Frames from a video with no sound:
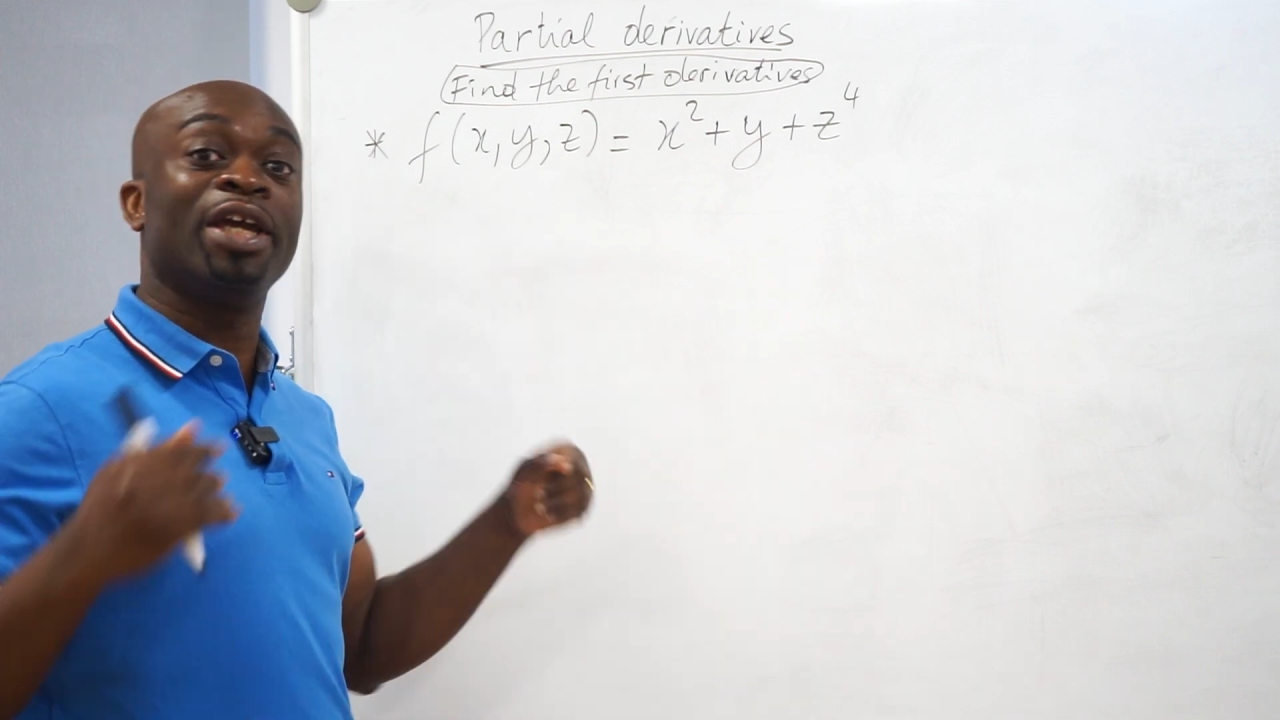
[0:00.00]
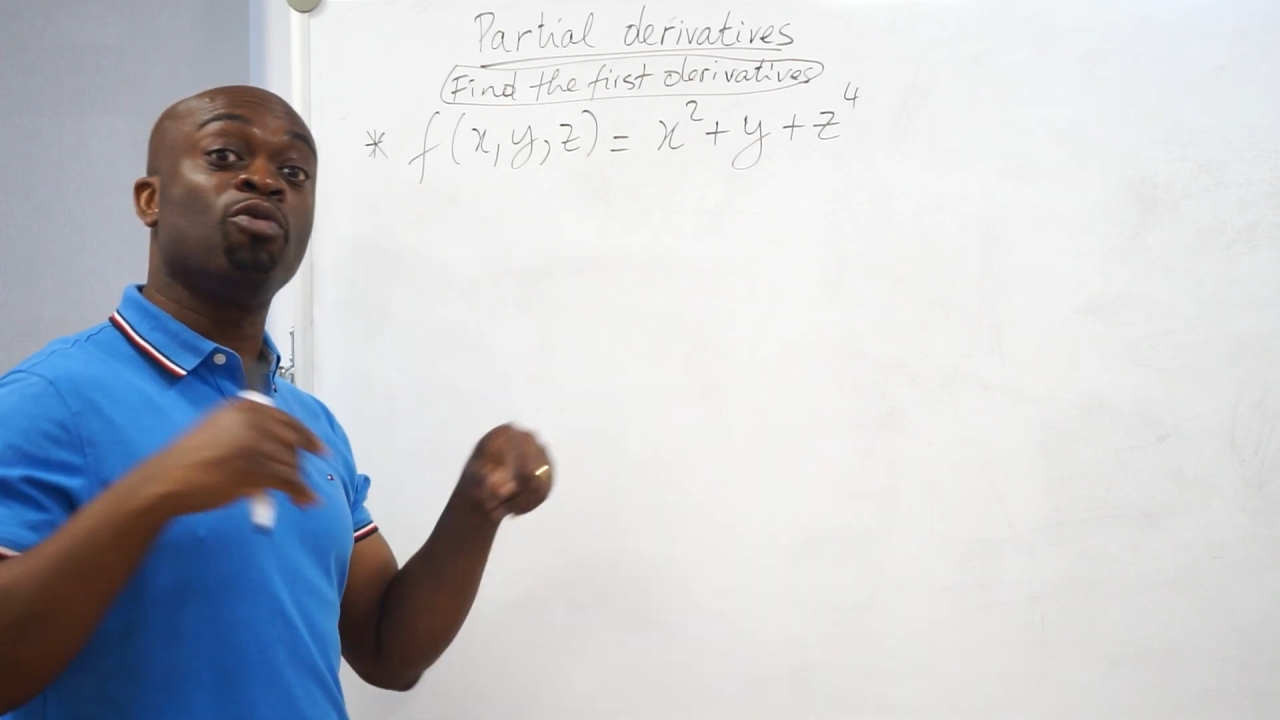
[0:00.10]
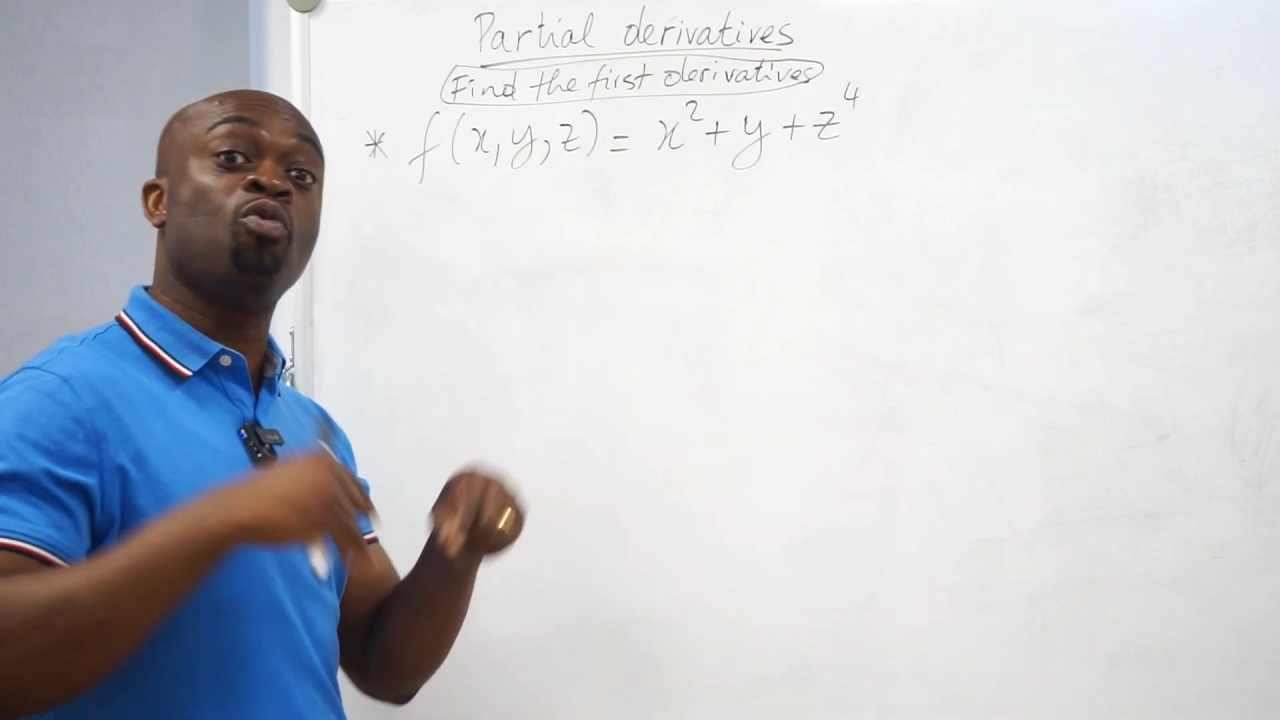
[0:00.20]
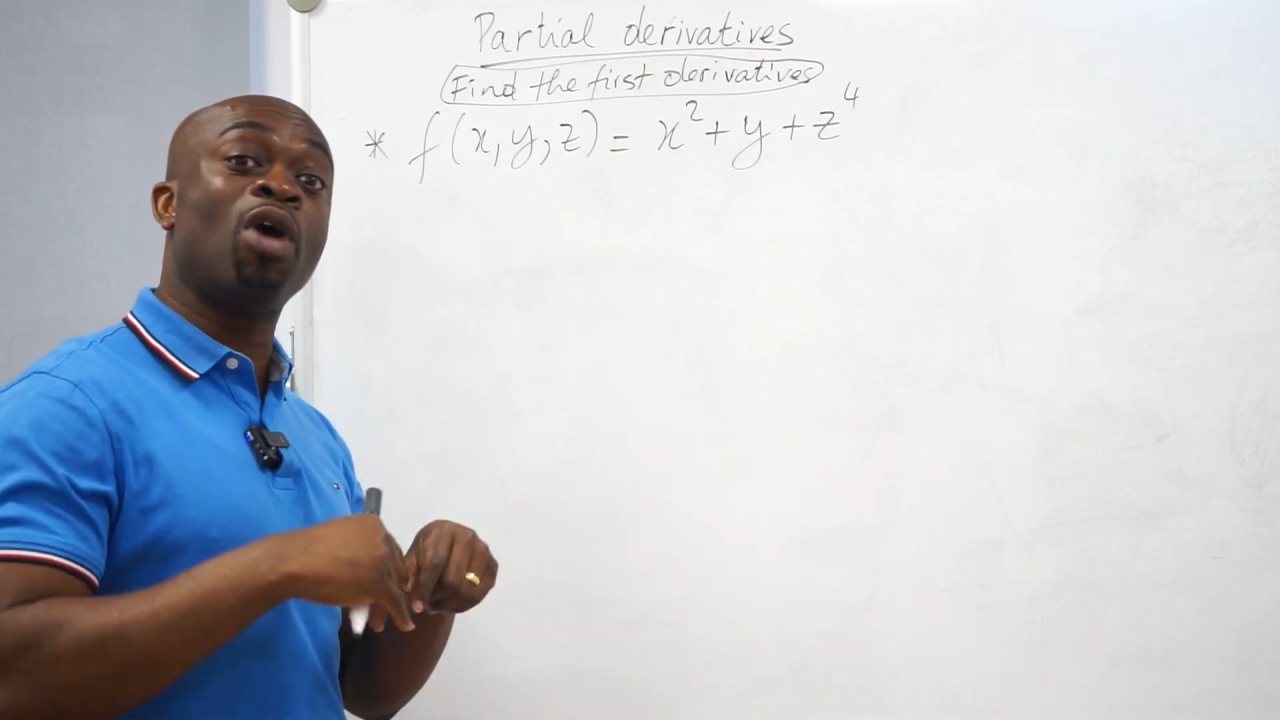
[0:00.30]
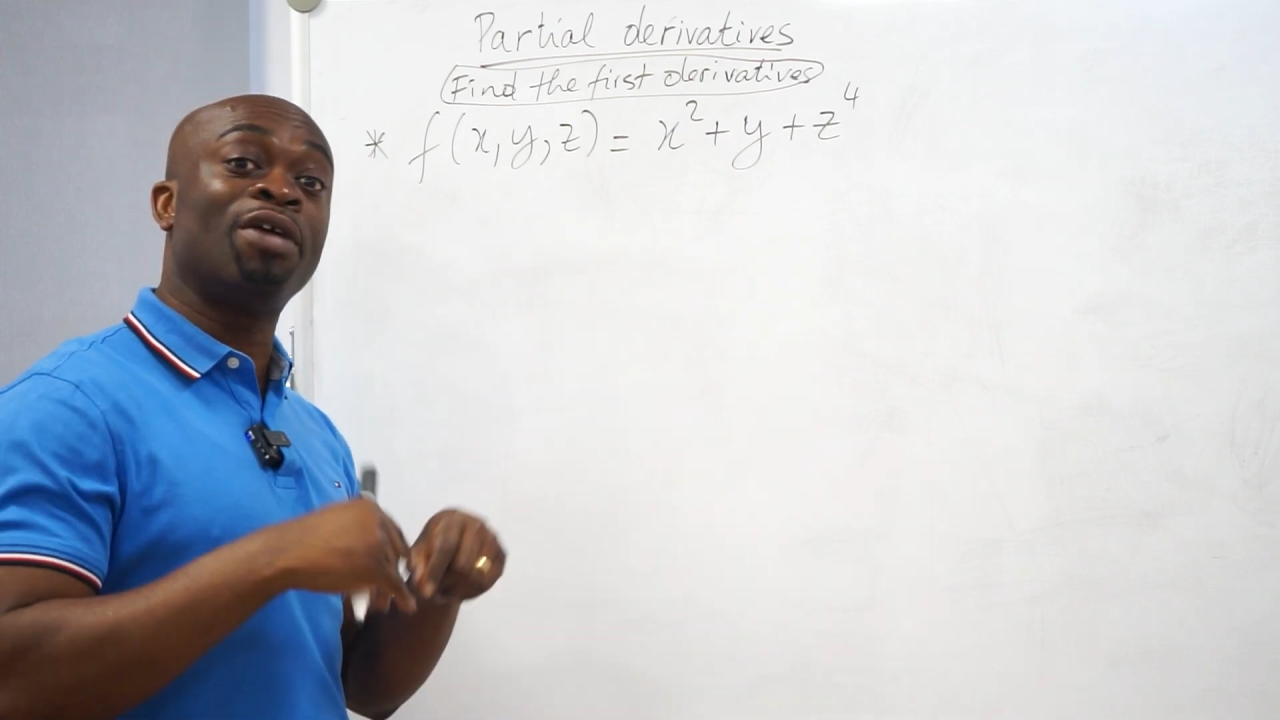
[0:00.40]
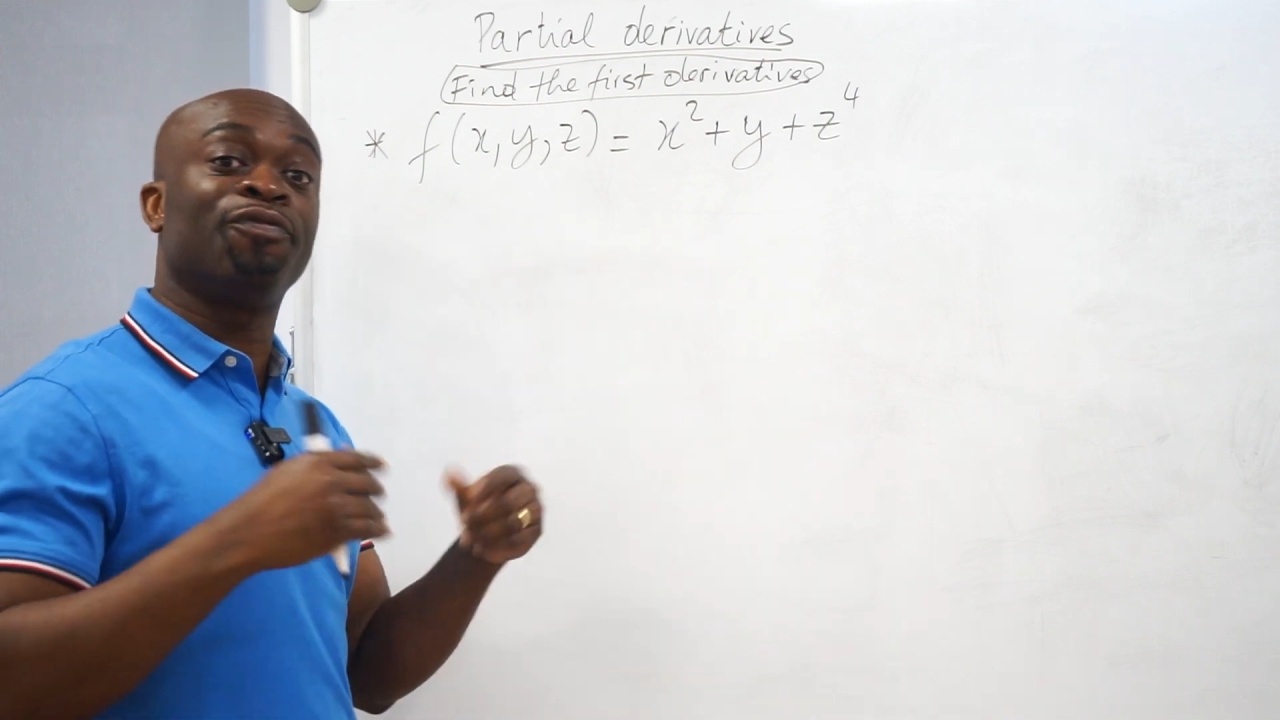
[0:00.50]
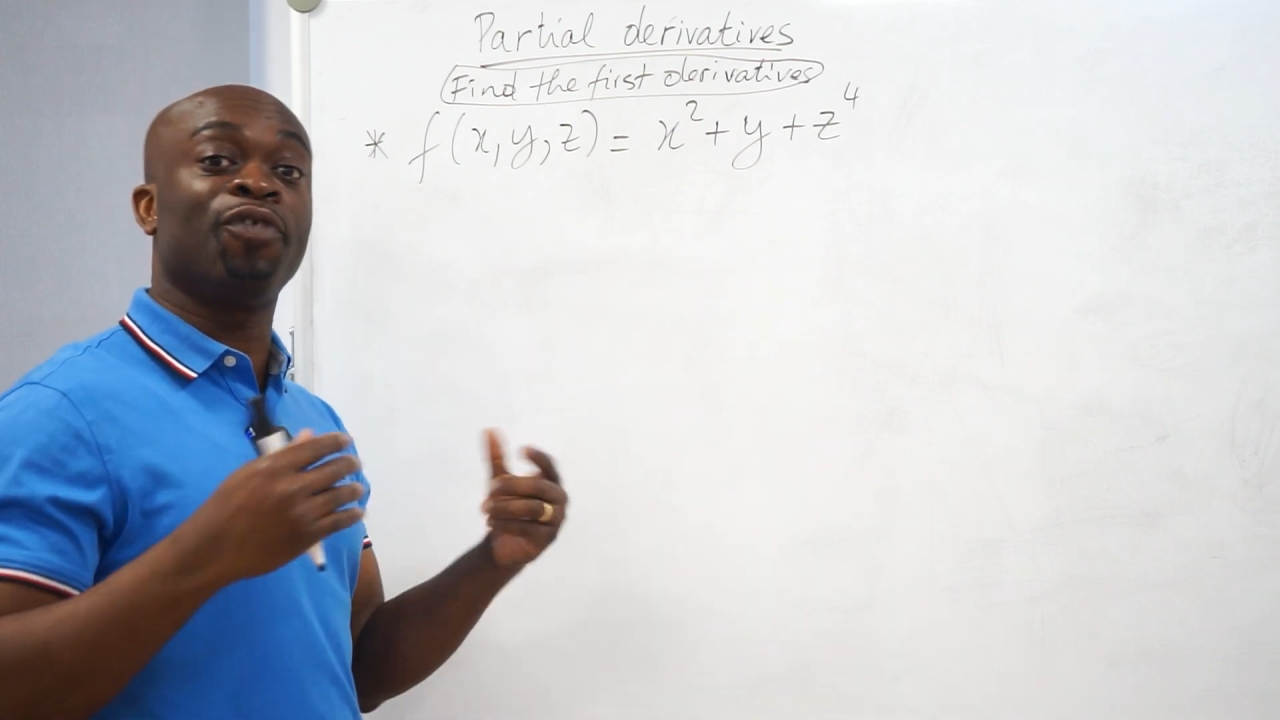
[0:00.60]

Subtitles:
in one